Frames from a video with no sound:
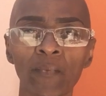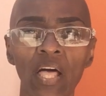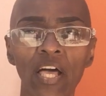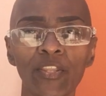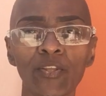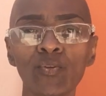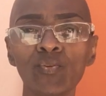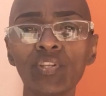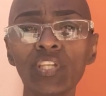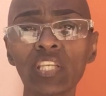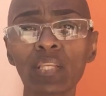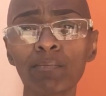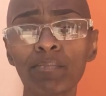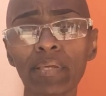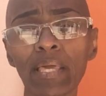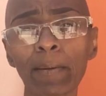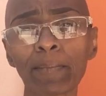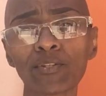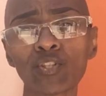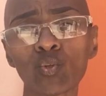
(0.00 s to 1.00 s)
and you need to
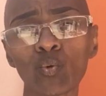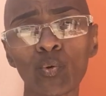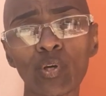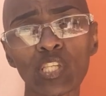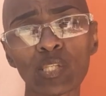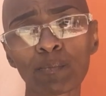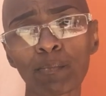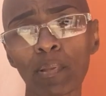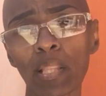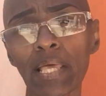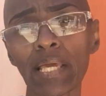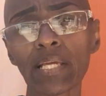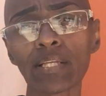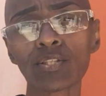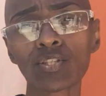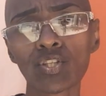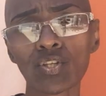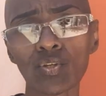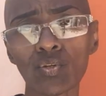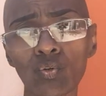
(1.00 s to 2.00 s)
be able to
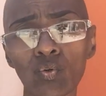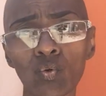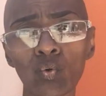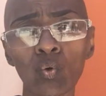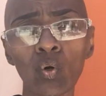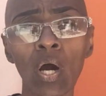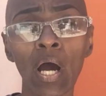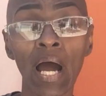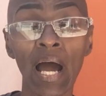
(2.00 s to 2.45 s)
explain to